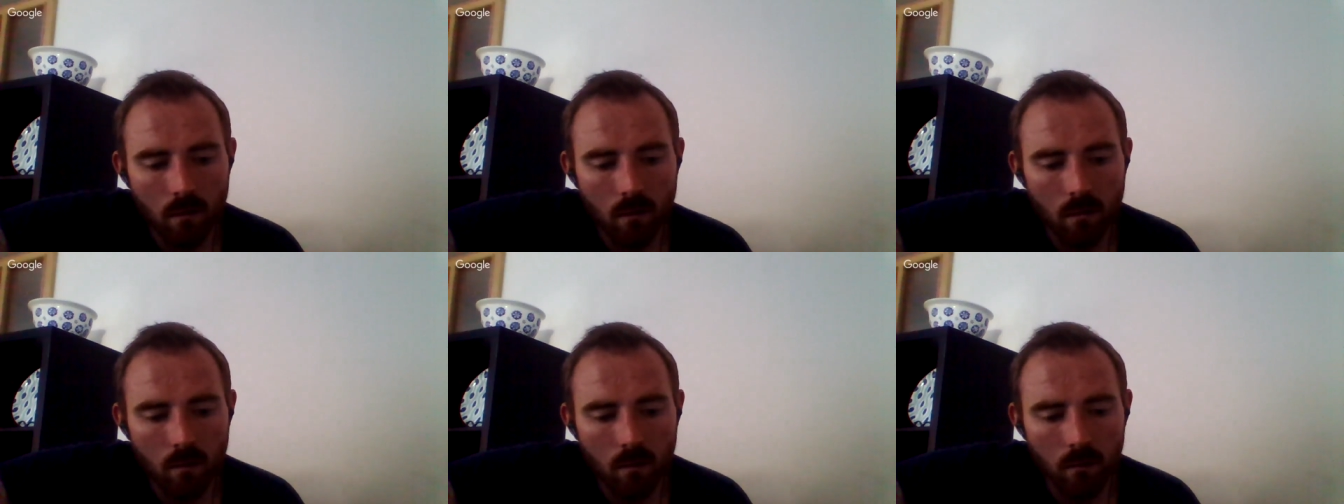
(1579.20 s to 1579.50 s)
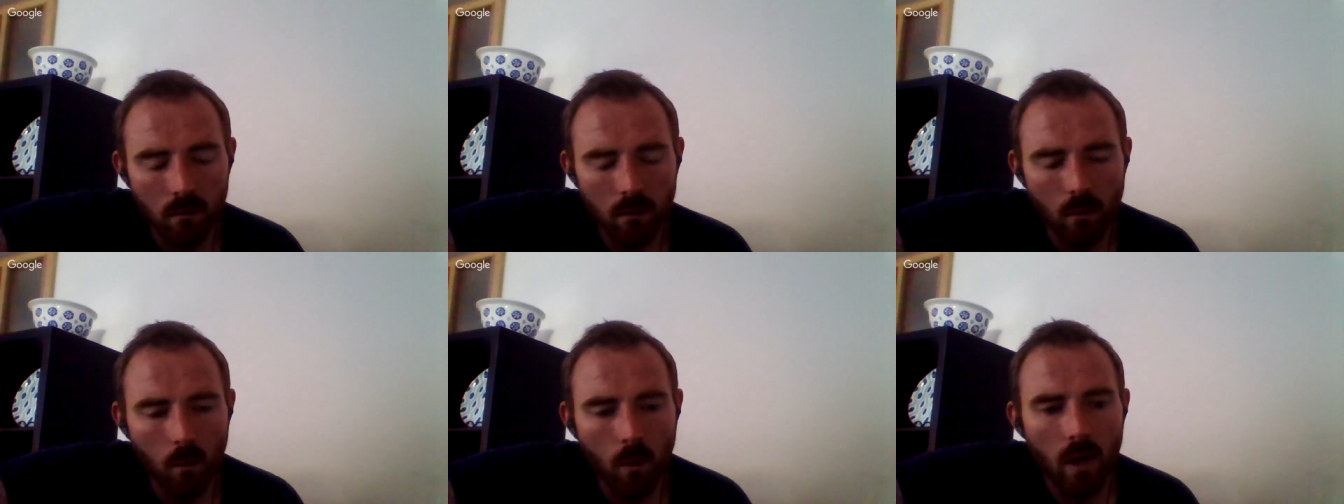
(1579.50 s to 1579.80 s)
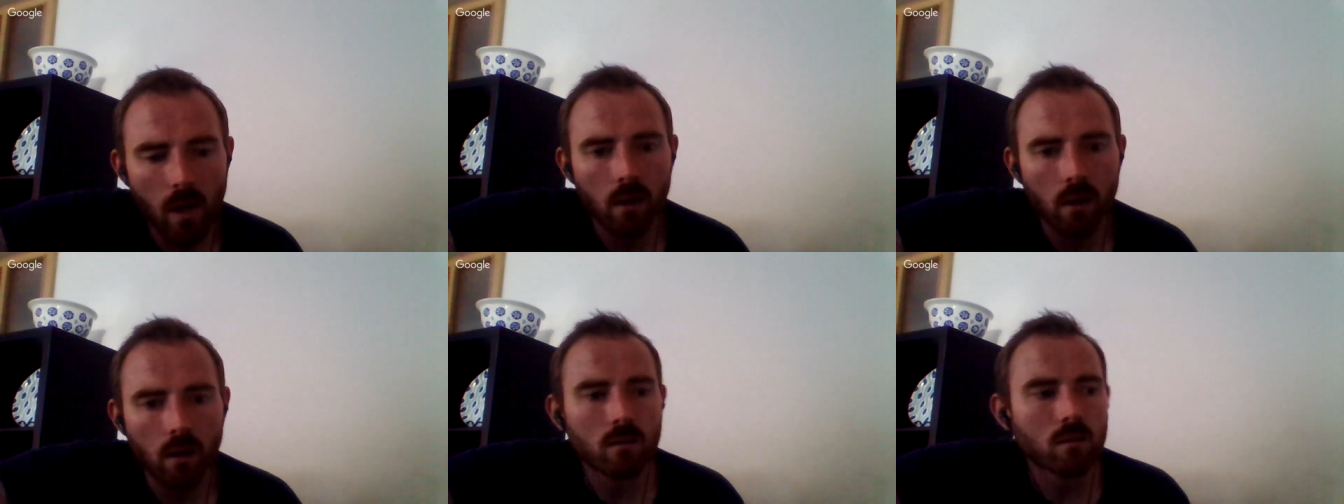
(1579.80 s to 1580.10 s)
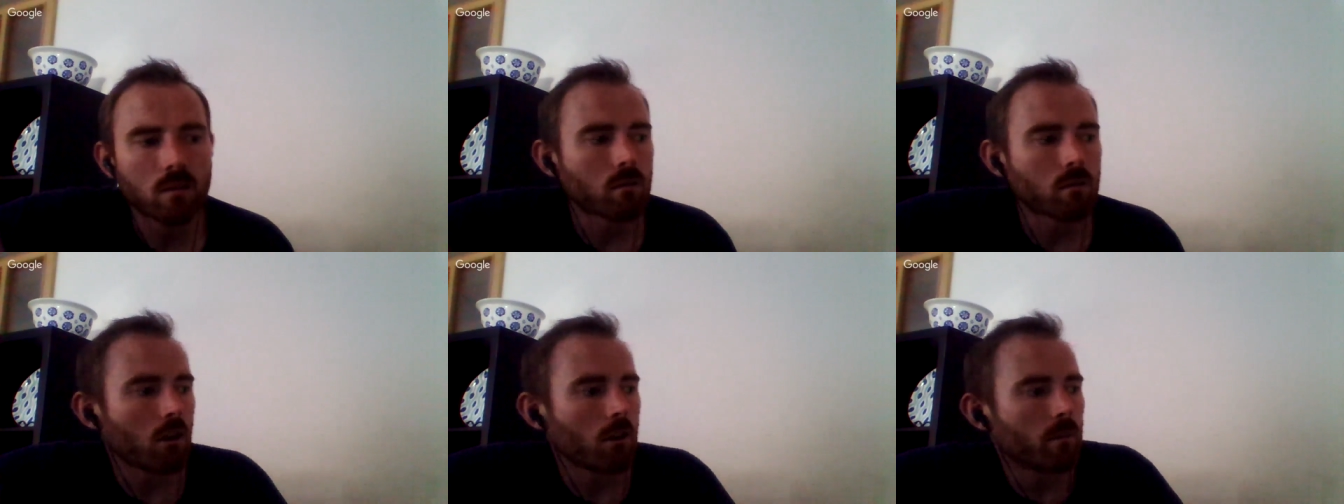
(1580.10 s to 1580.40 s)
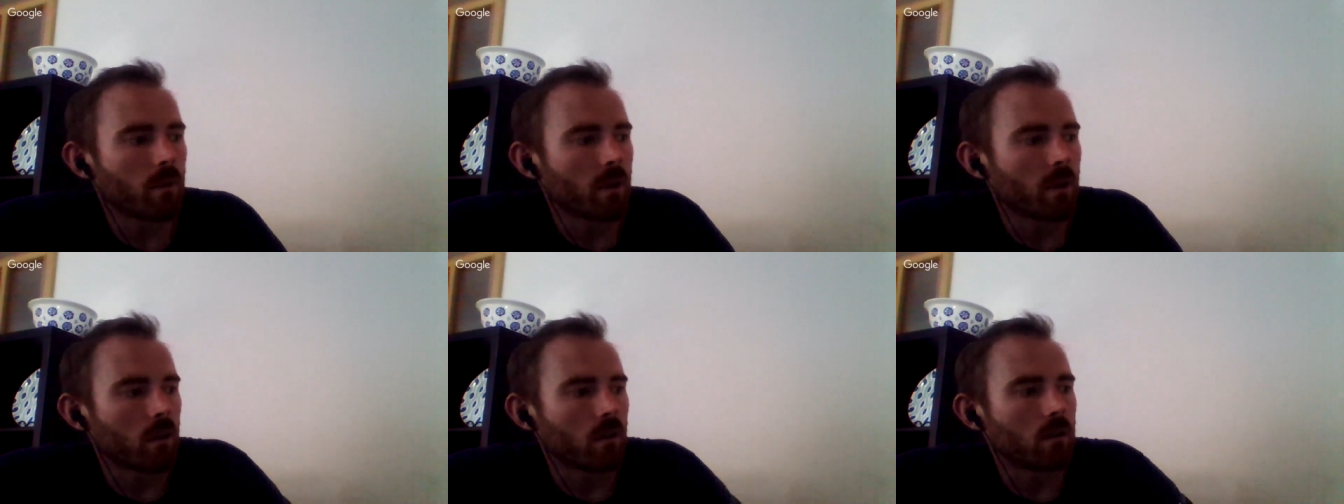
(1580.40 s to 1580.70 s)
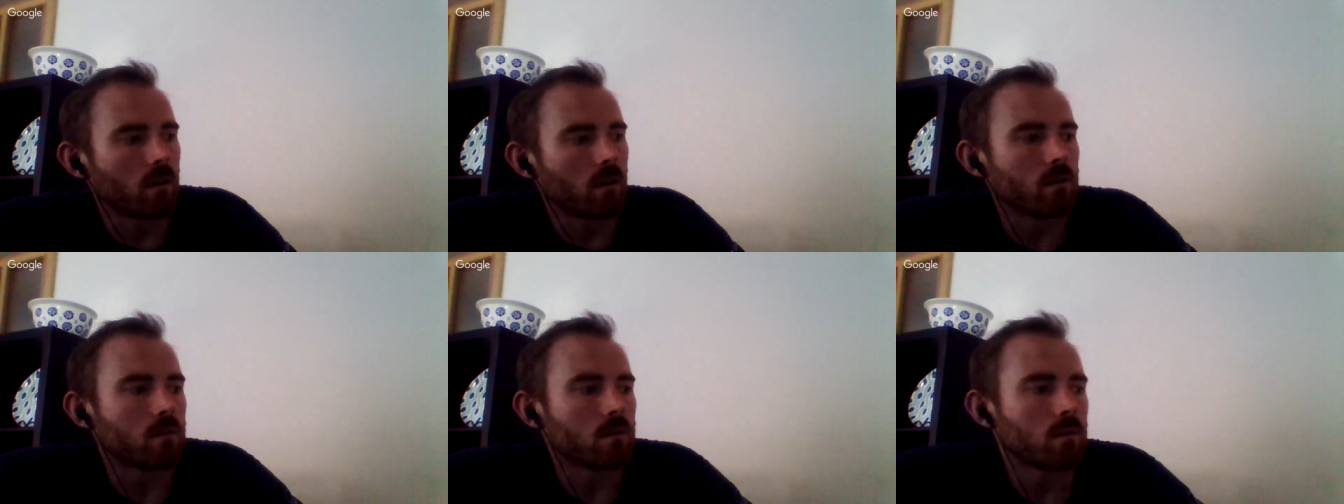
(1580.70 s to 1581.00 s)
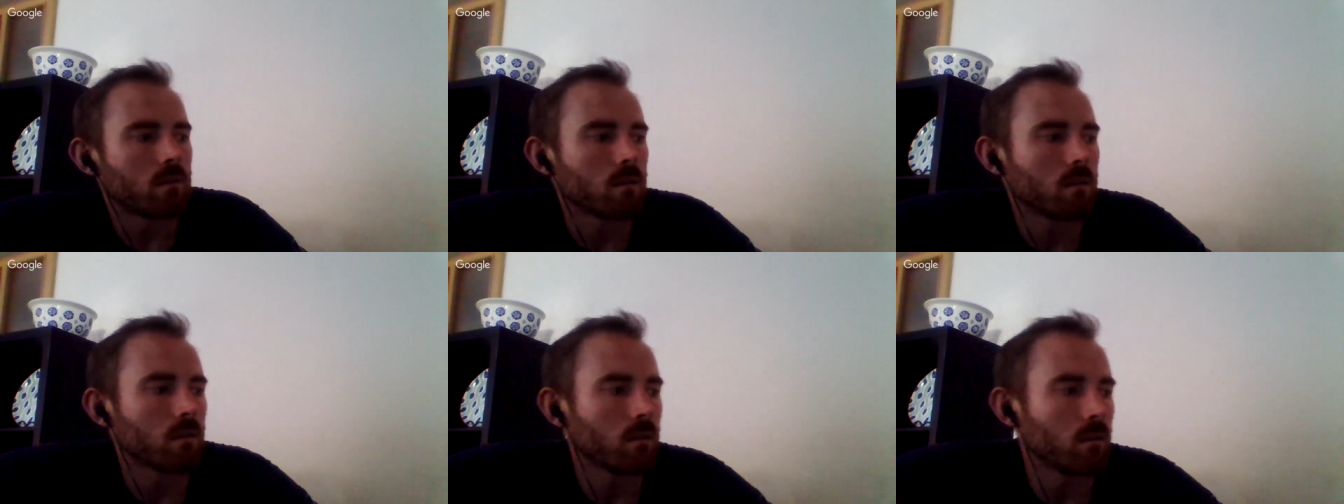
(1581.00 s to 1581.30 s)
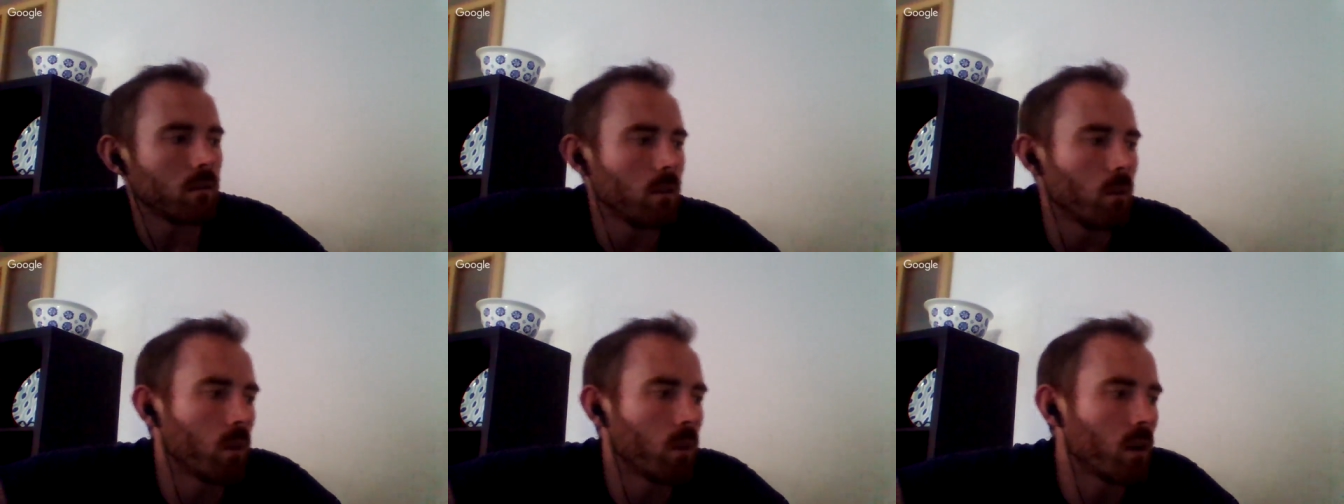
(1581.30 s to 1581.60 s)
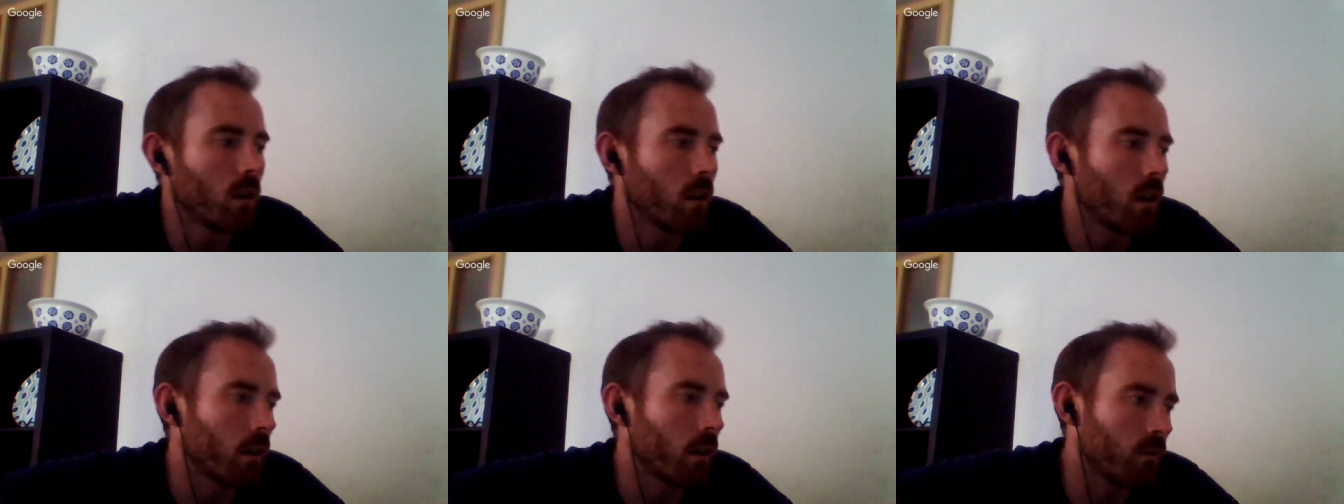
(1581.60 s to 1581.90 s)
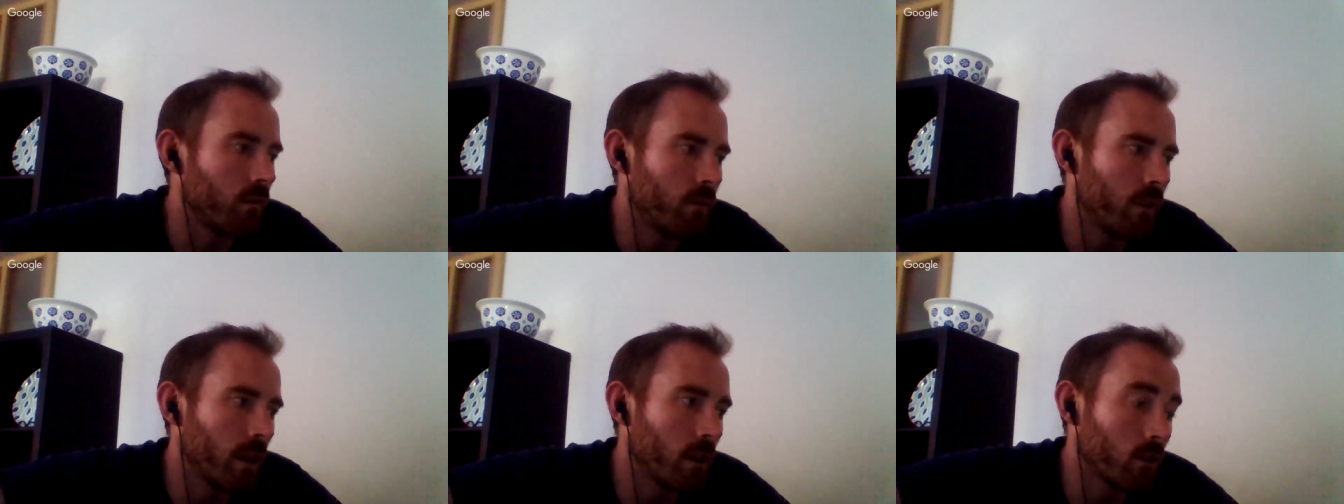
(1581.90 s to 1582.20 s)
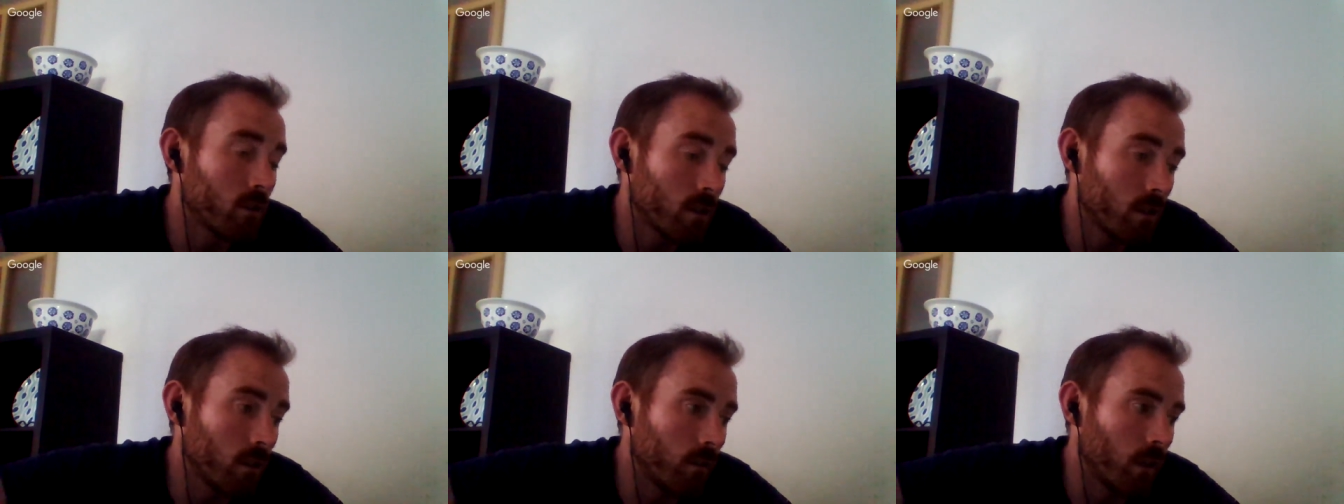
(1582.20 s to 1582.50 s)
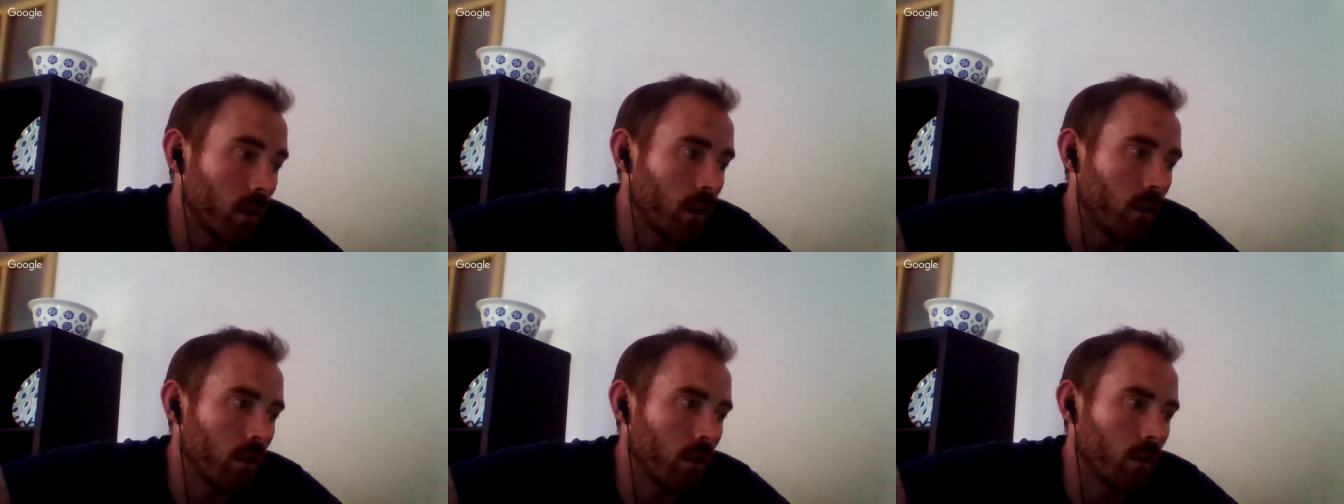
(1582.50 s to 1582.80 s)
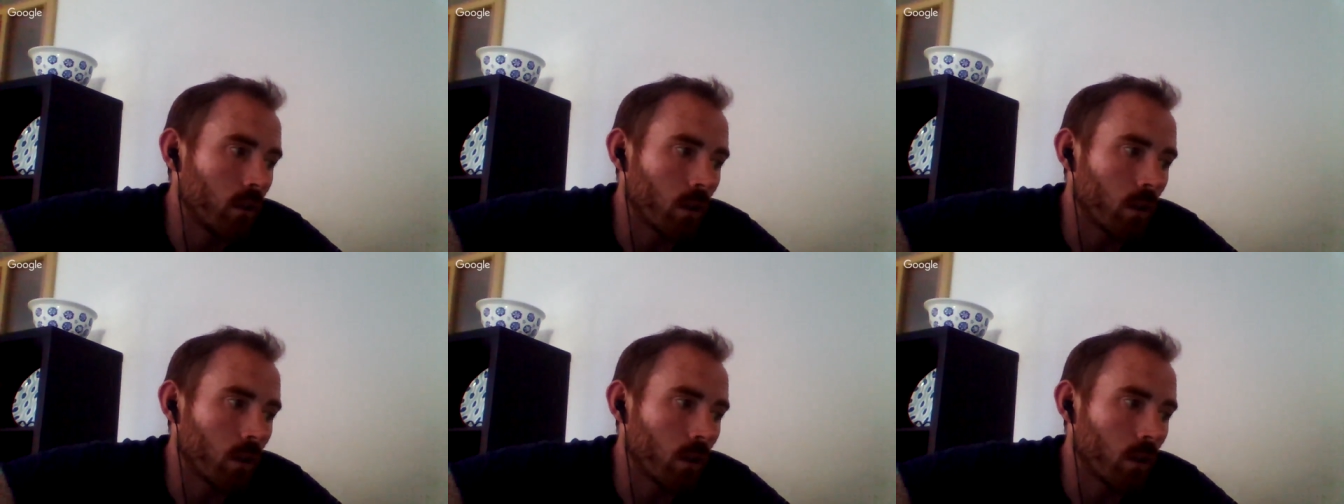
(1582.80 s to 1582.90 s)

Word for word: the way I describe it is you want to like figuratively uh,